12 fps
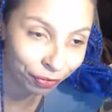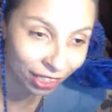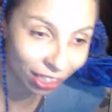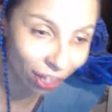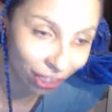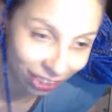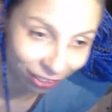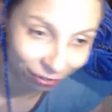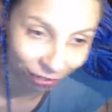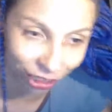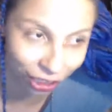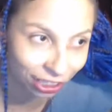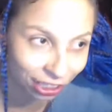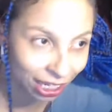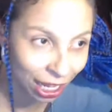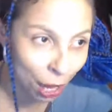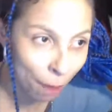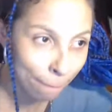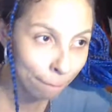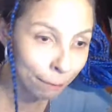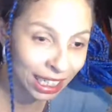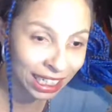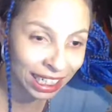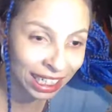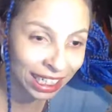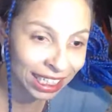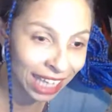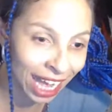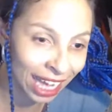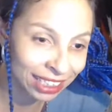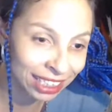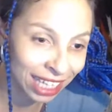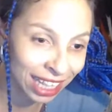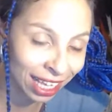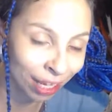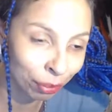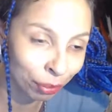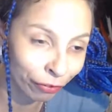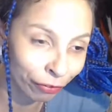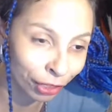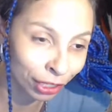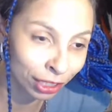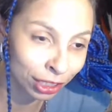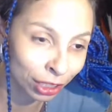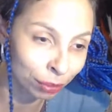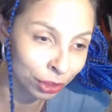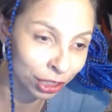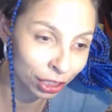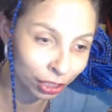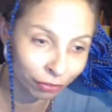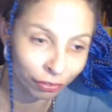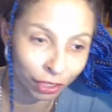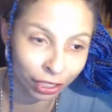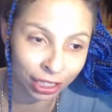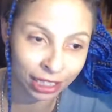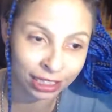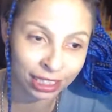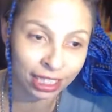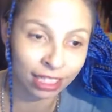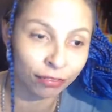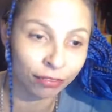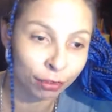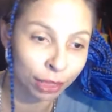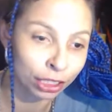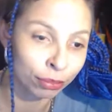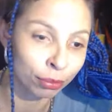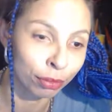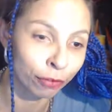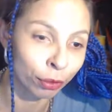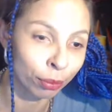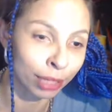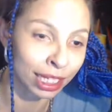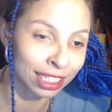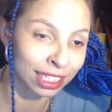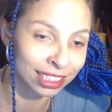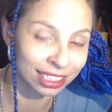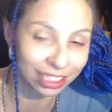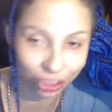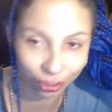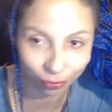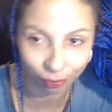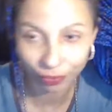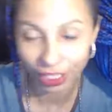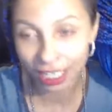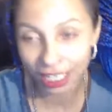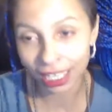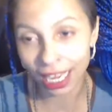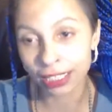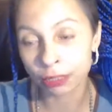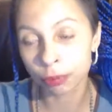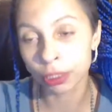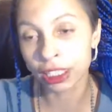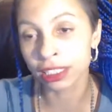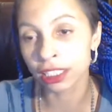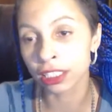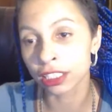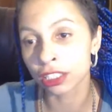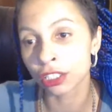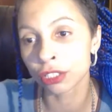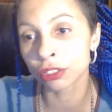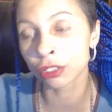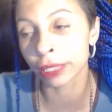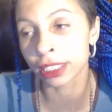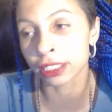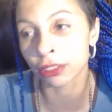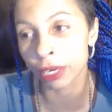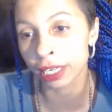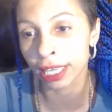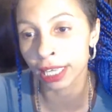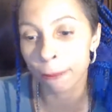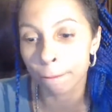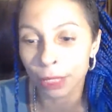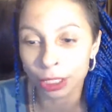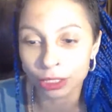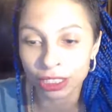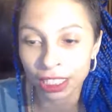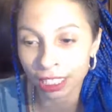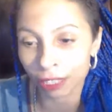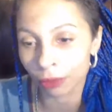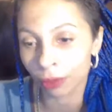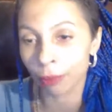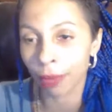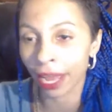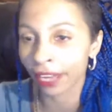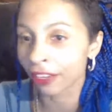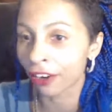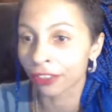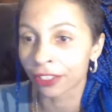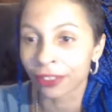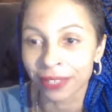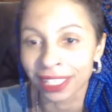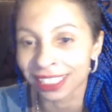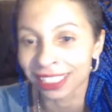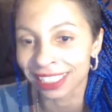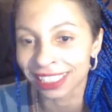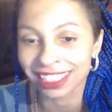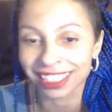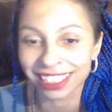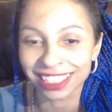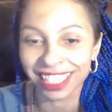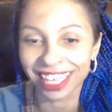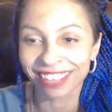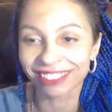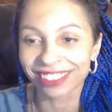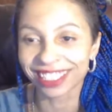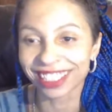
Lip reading: cognitive function, meaning that they prefer to observe, learn, and take in information before making a decision. Guys, please excuse my squatter camp music and all the background noise. It's just you're gonna have